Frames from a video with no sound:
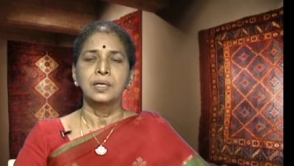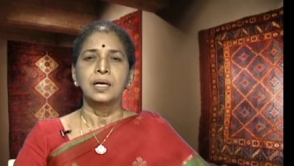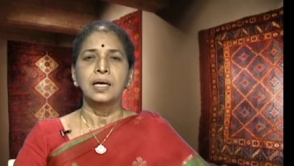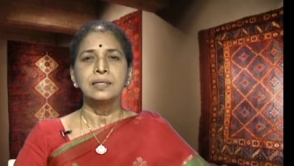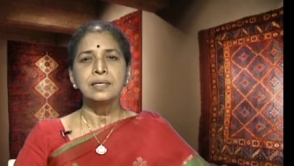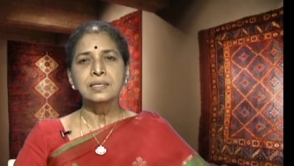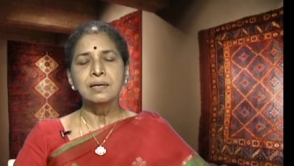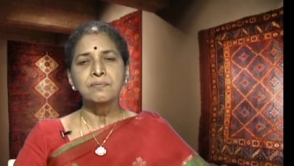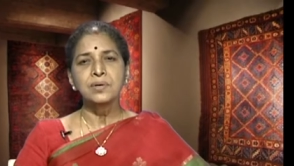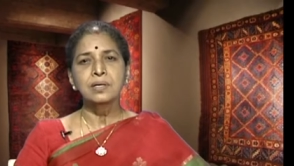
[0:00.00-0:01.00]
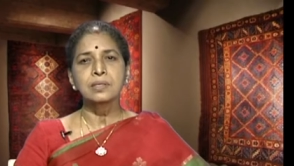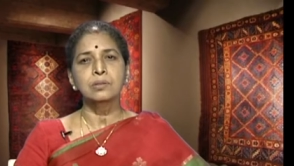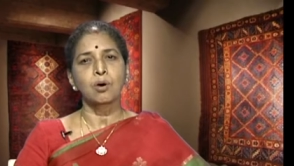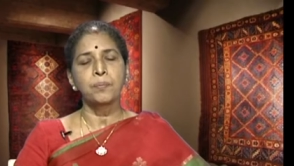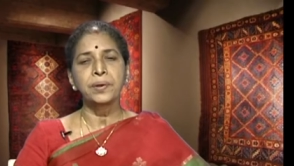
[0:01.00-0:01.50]
And these converters
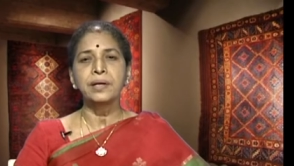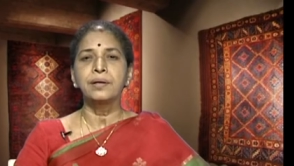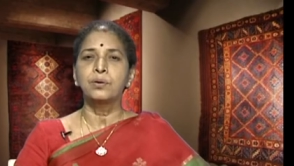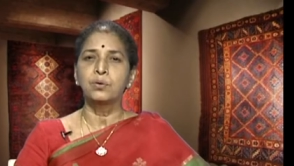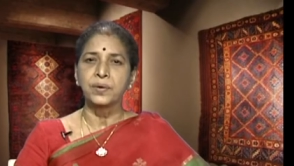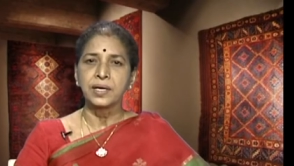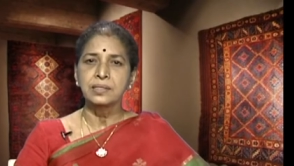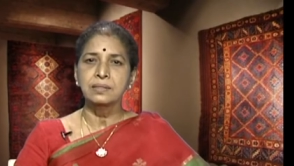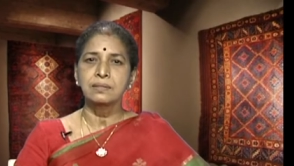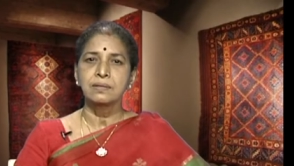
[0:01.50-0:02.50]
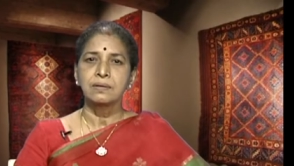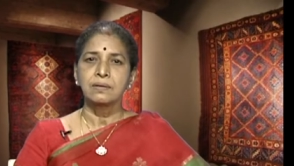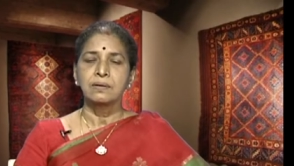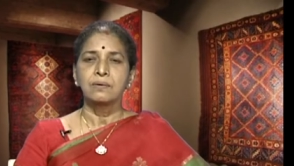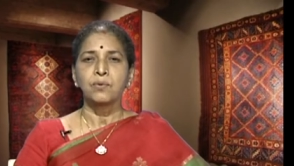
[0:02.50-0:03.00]
operate in two ways.
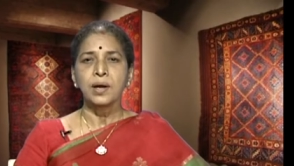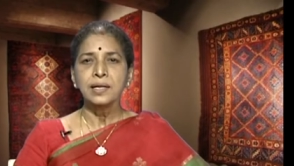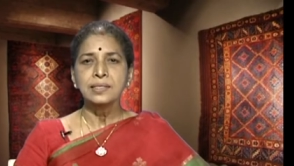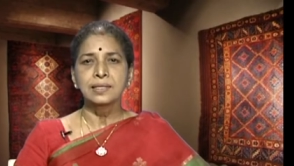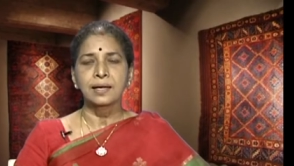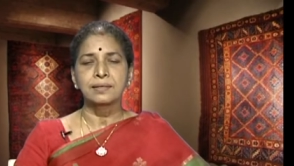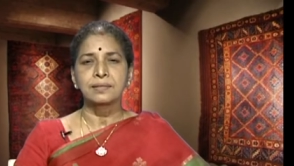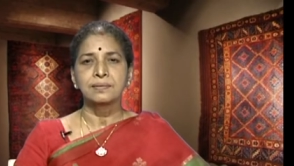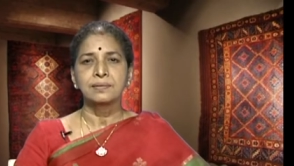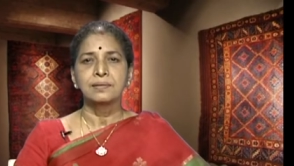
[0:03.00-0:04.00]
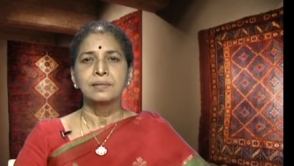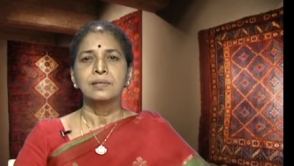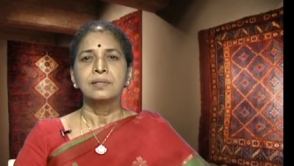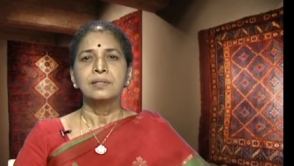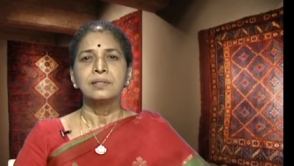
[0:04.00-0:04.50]
One is that
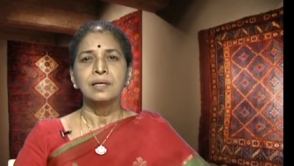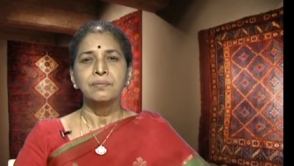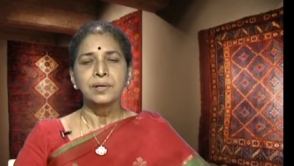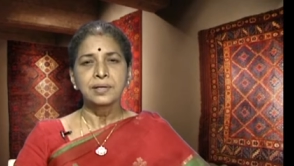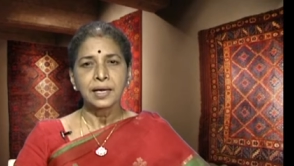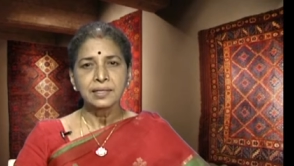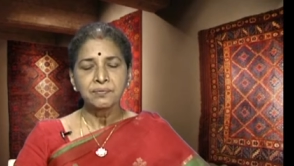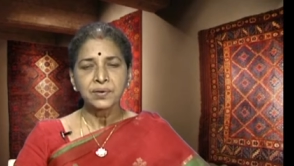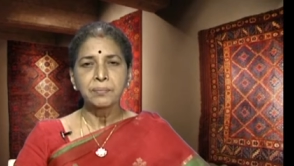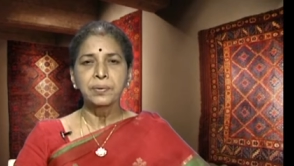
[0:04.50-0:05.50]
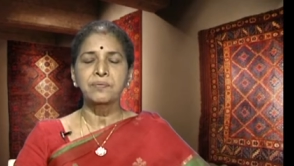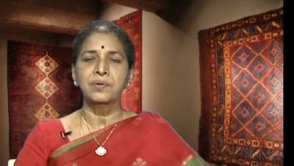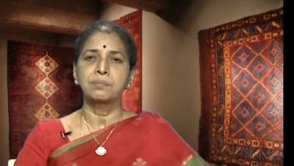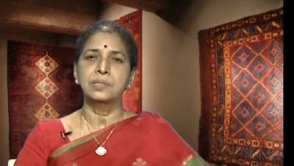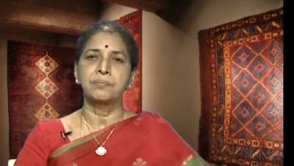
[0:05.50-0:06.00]
they will take the fabric
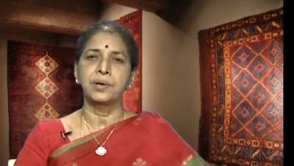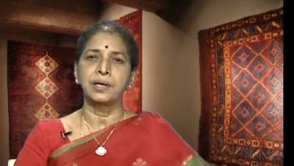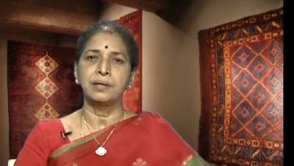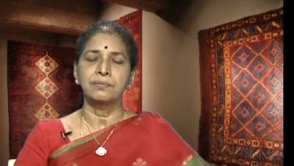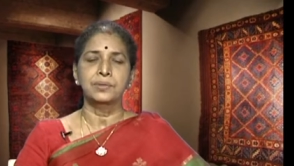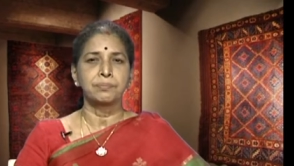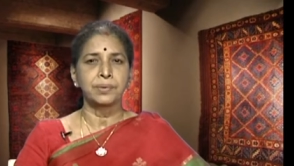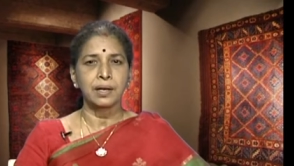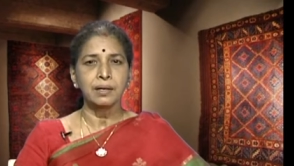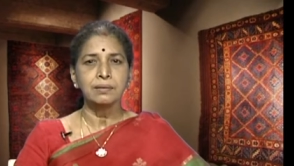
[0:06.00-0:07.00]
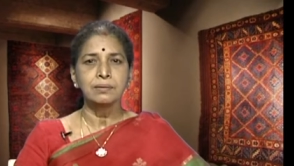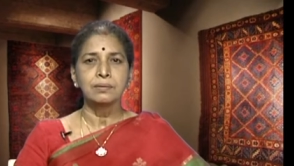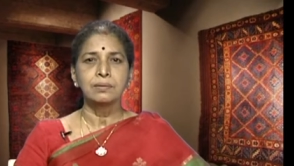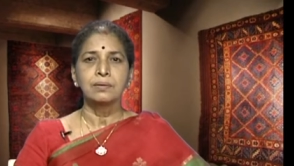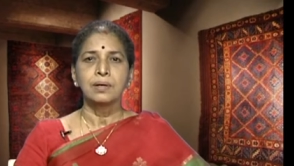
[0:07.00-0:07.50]
from somebody, some mill
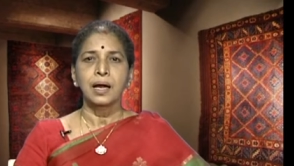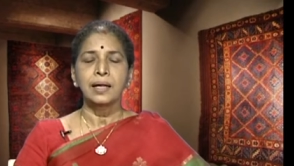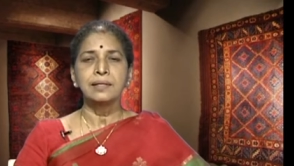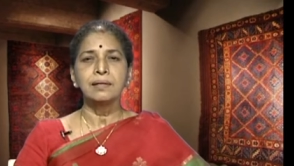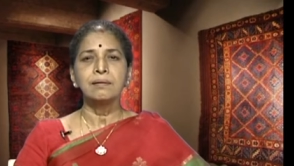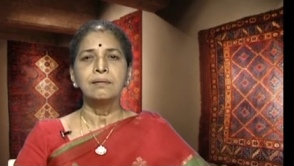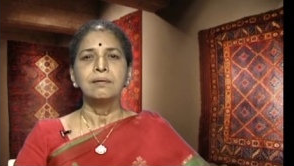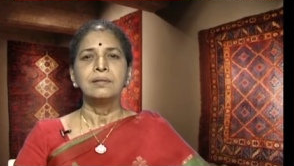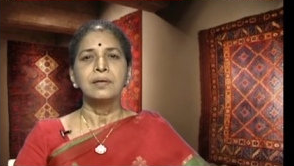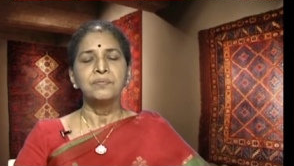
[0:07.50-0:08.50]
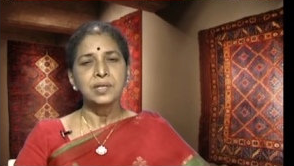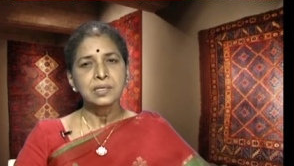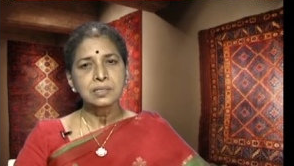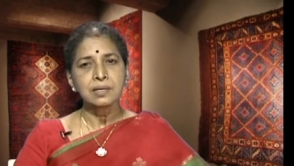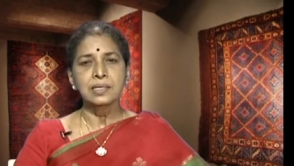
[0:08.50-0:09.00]
and then they
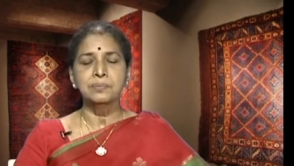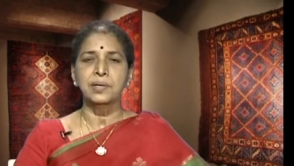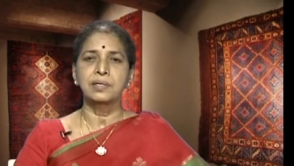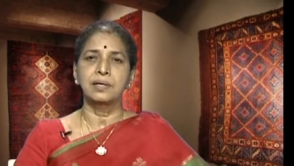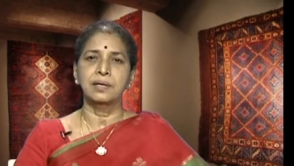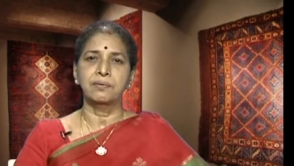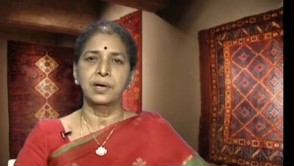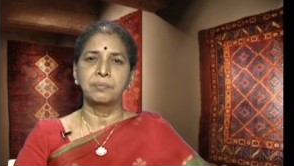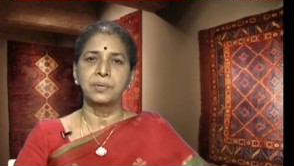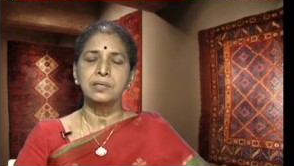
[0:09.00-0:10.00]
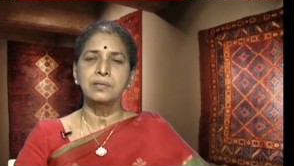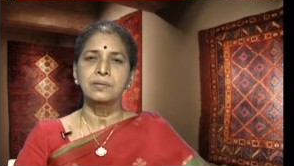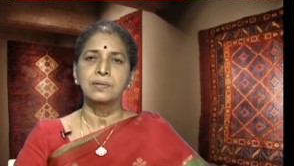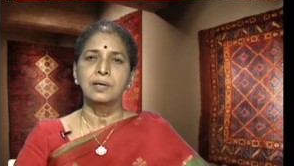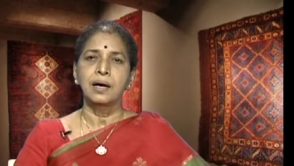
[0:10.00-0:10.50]
finish as per their requirement
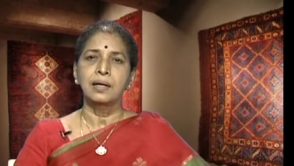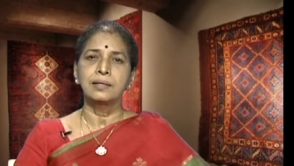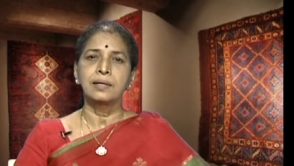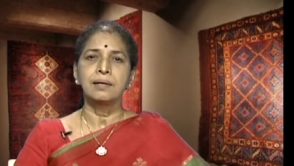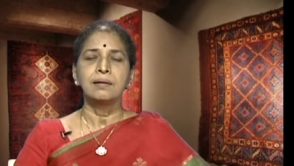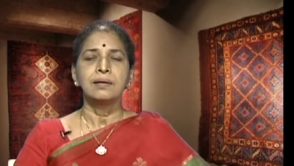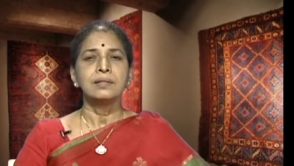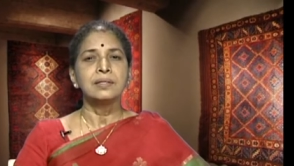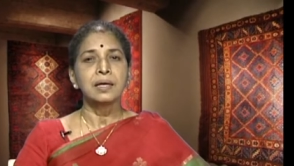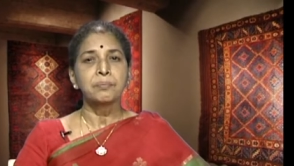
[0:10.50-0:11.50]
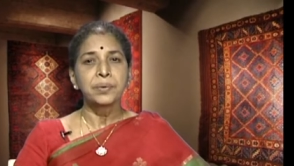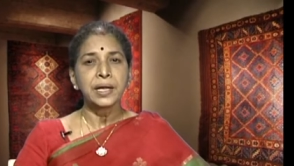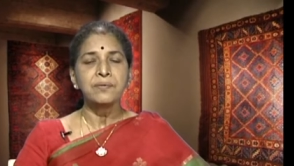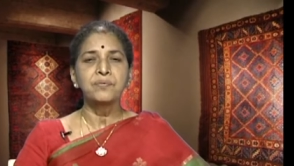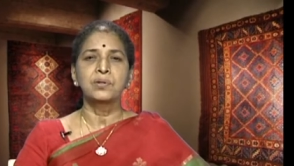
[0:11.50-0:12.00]
and then they are
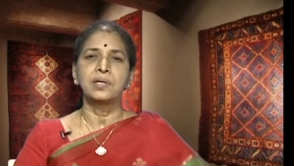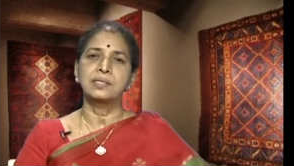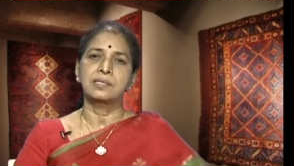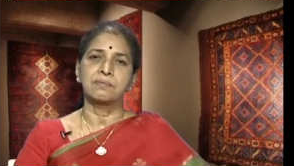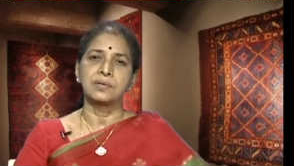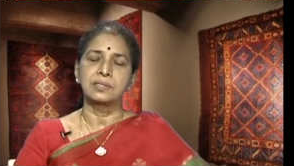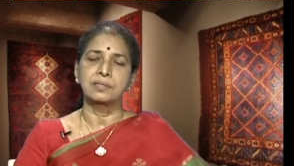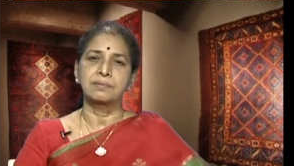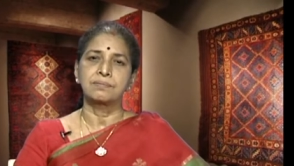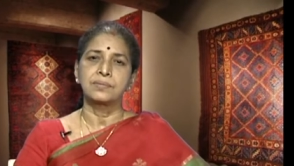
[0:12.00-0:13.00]
paid for their service.